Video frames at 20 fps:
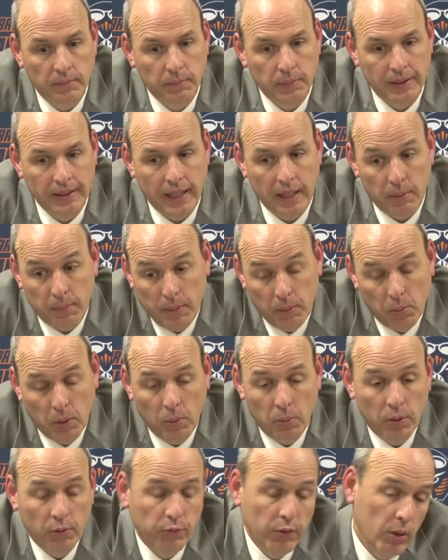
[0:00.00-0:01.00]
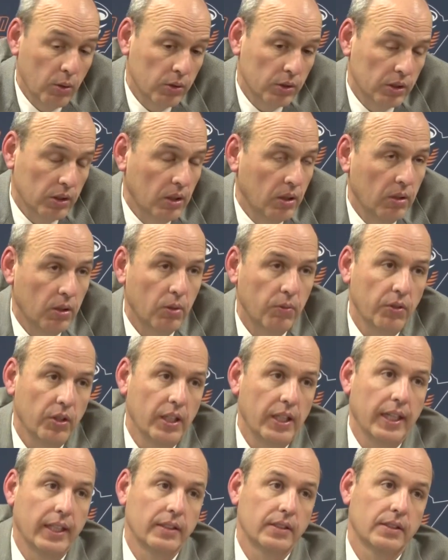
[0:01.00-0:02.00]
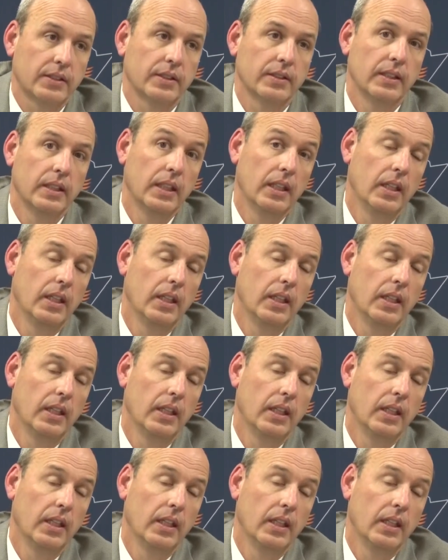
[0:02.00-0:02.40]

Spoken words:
But that'll be what we're focusing on over the next